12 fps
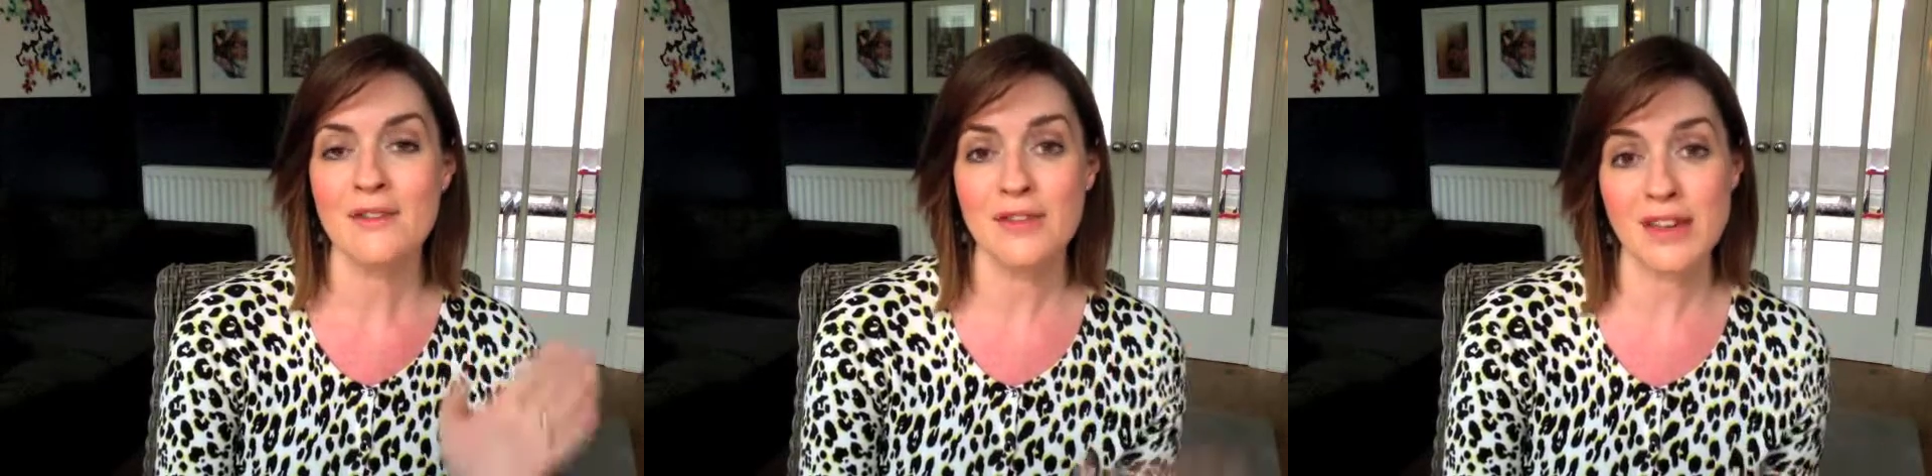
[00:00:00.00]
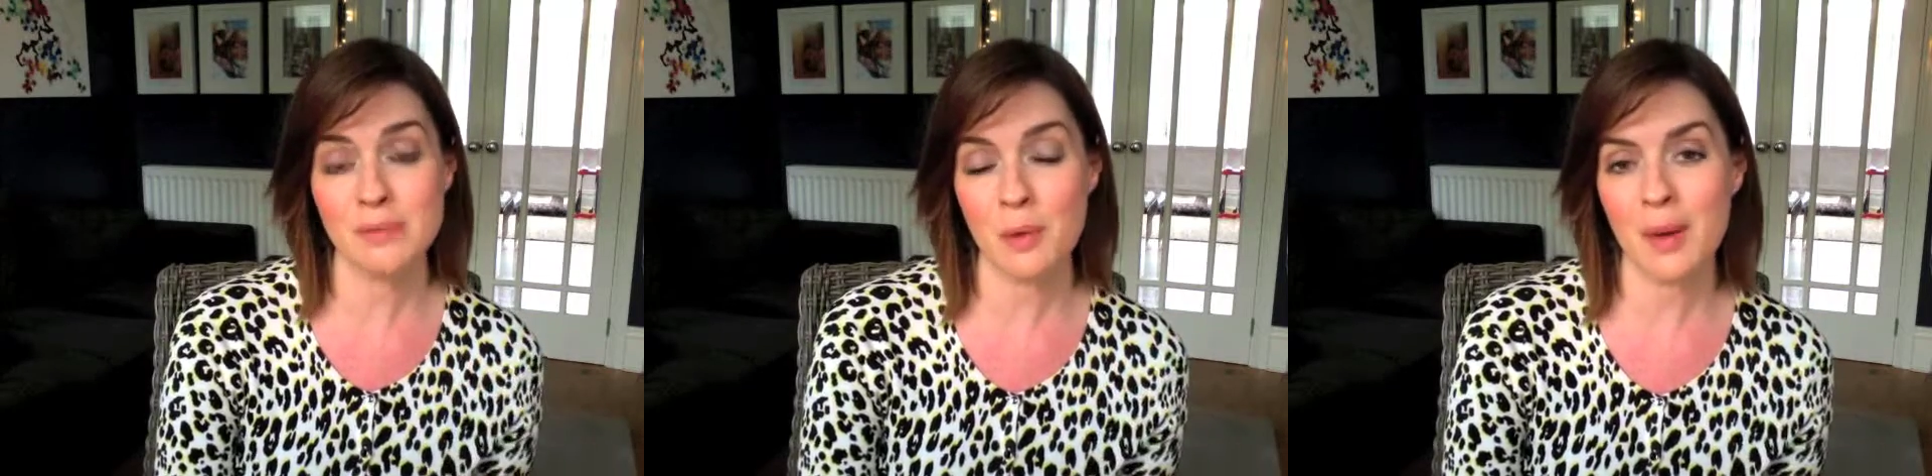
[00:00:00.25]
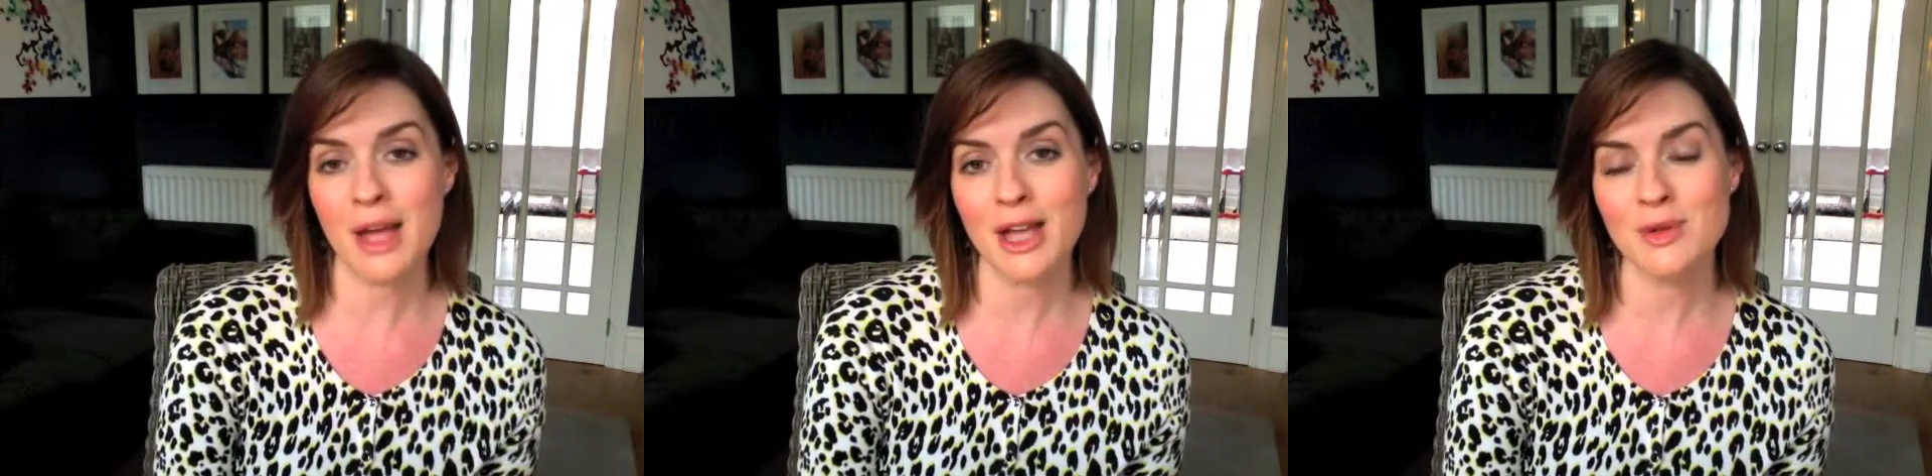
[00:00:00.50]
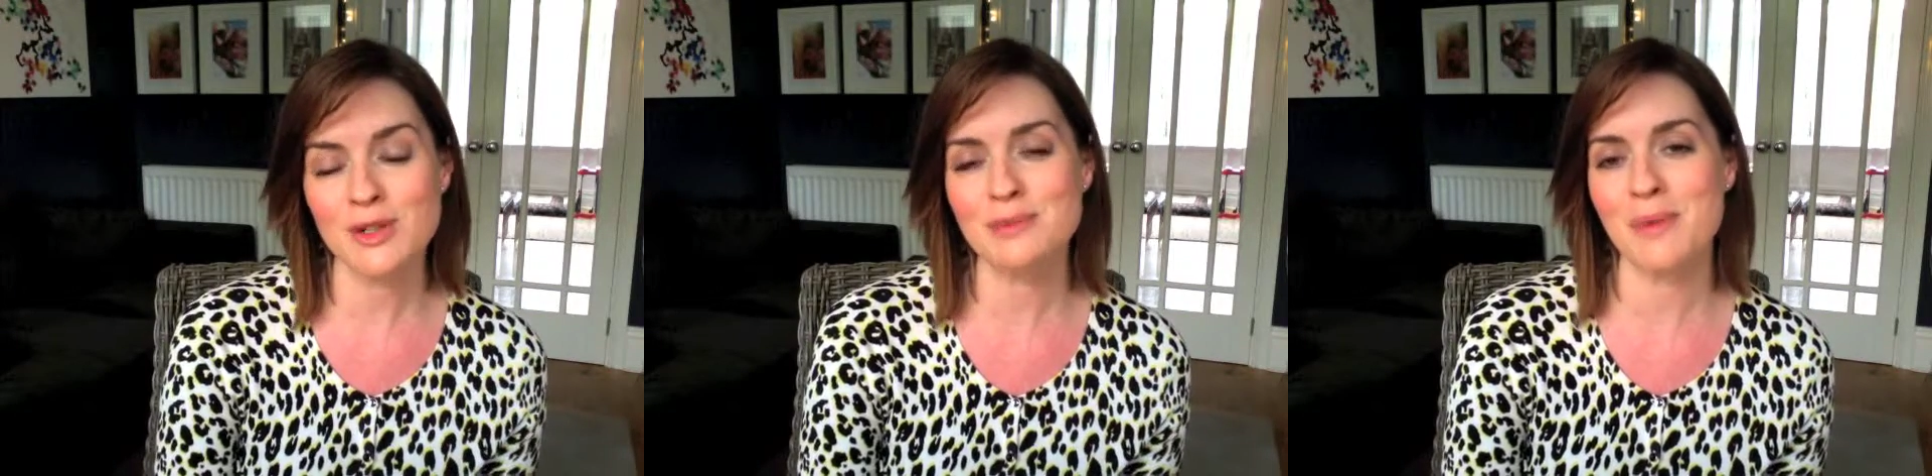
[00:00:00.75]
Facebook
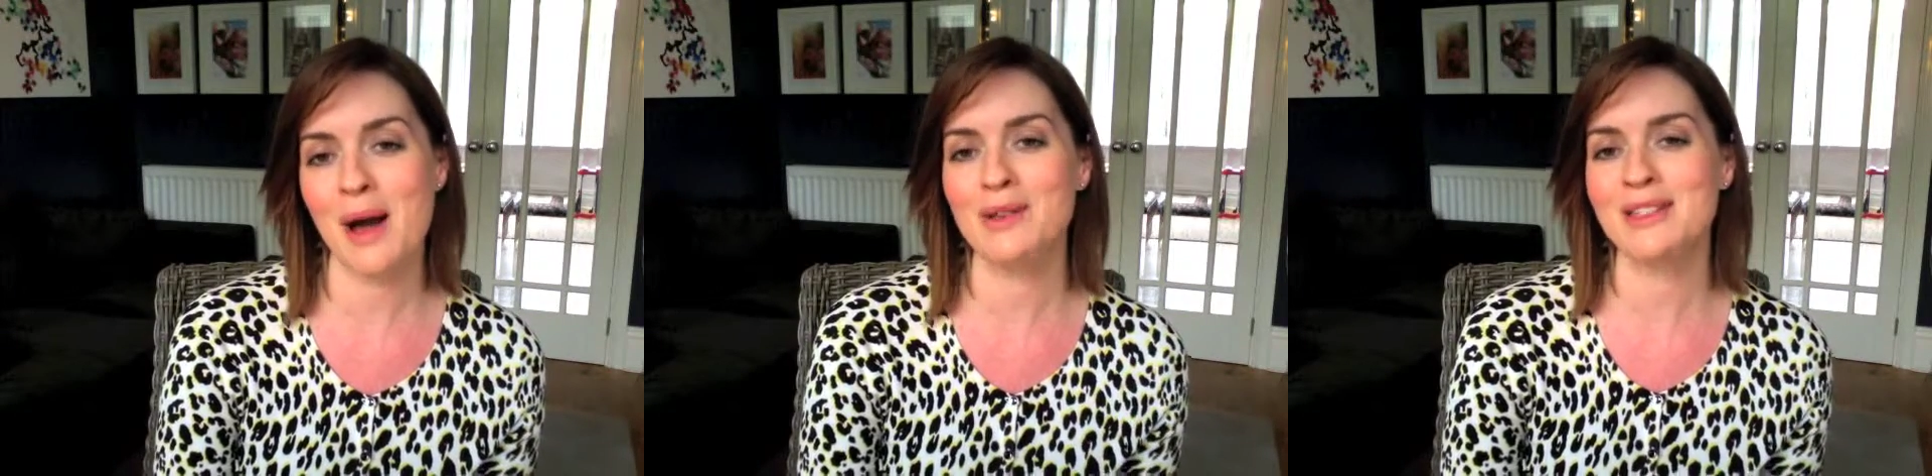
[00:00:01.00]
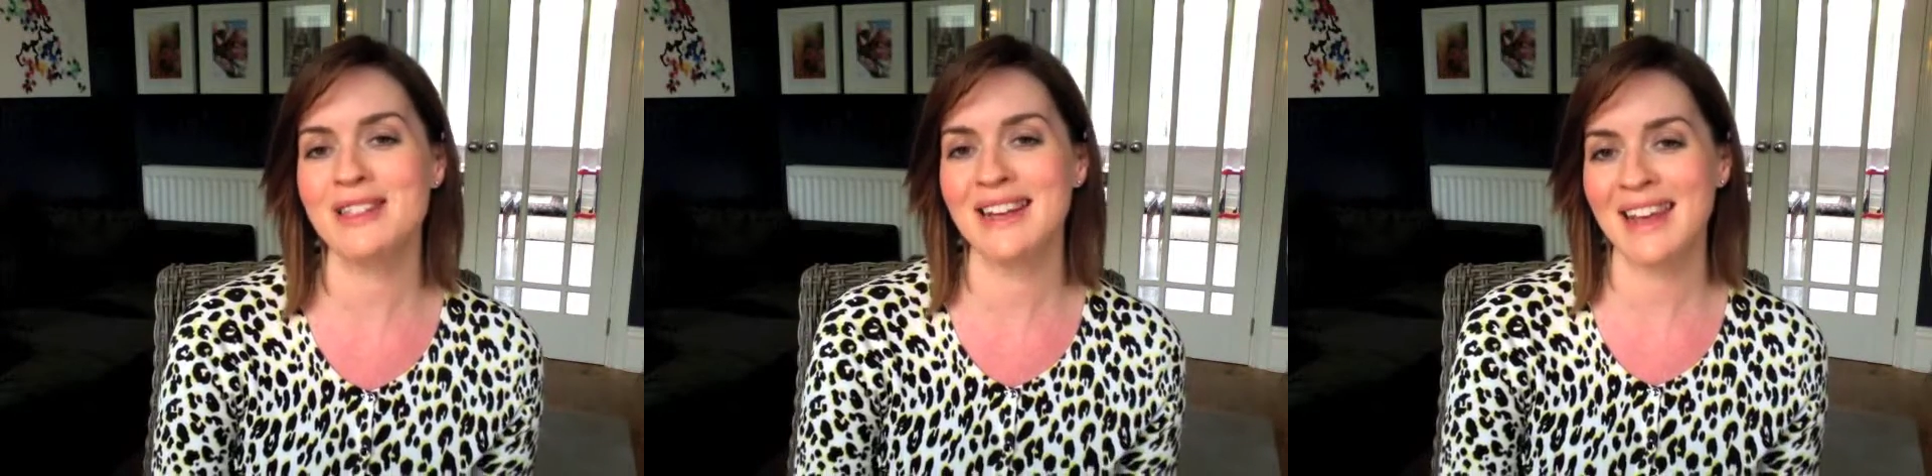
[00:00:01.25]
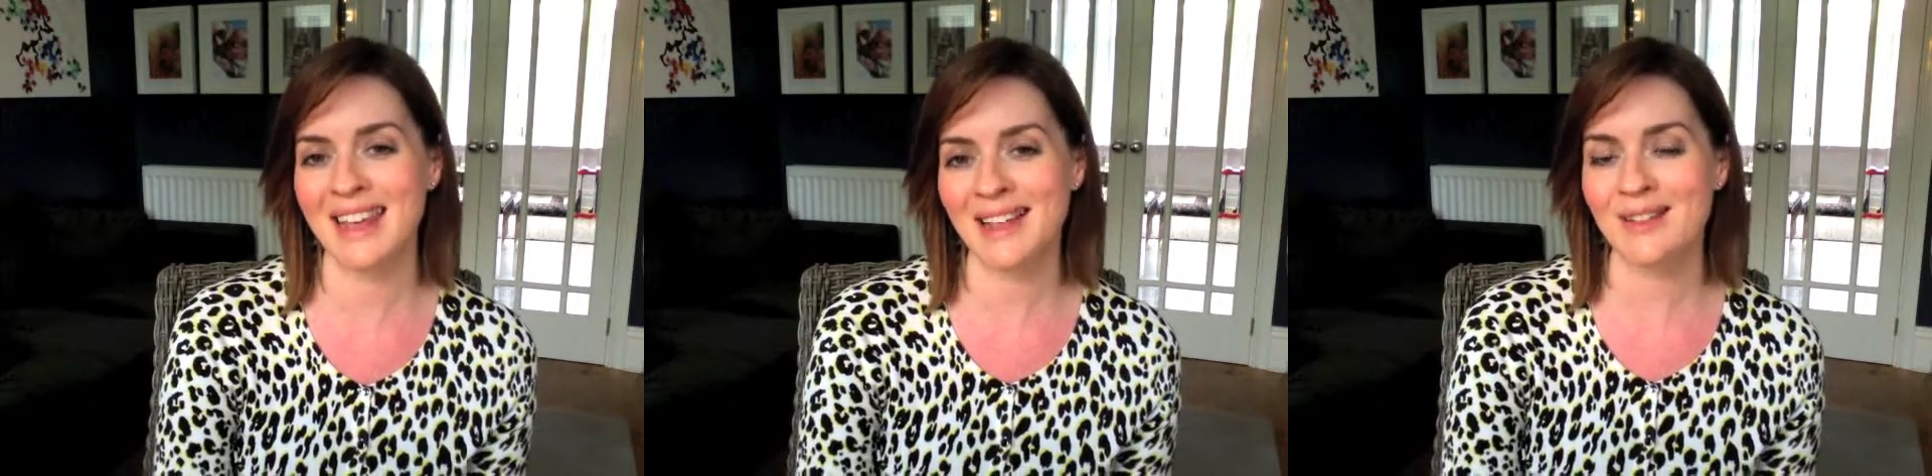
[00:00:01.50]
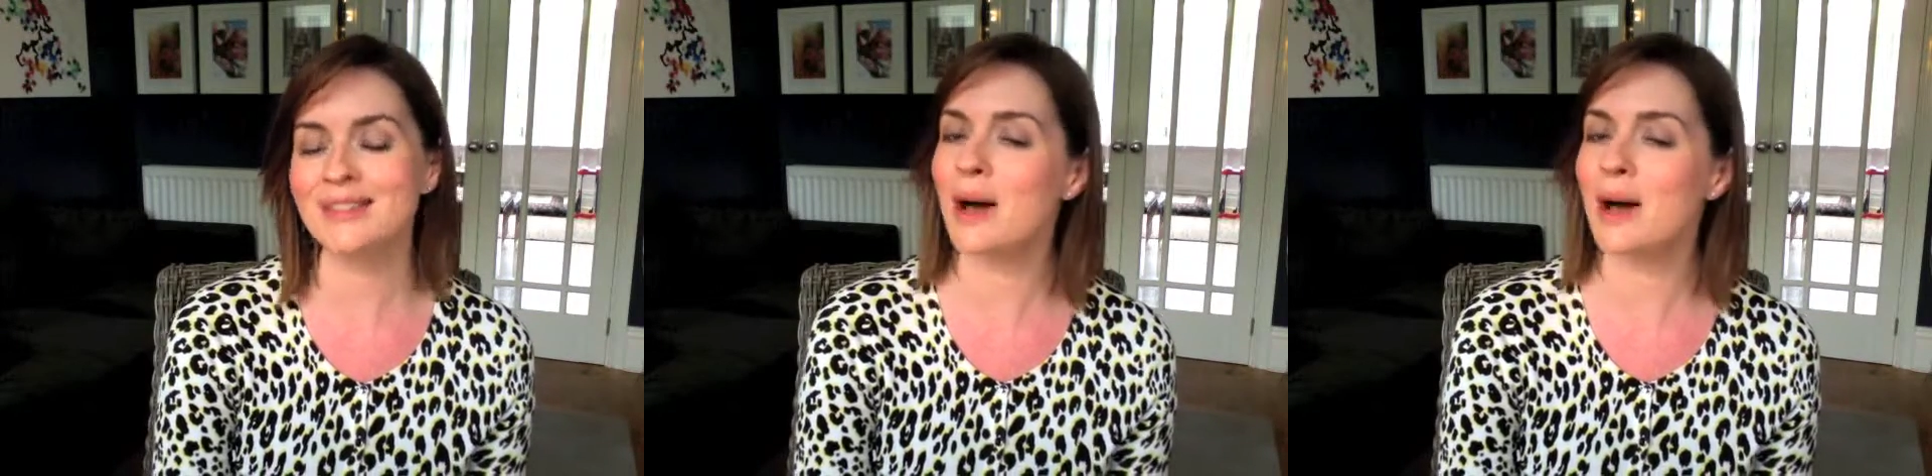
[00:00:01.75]
page, which is Palatin and Heels,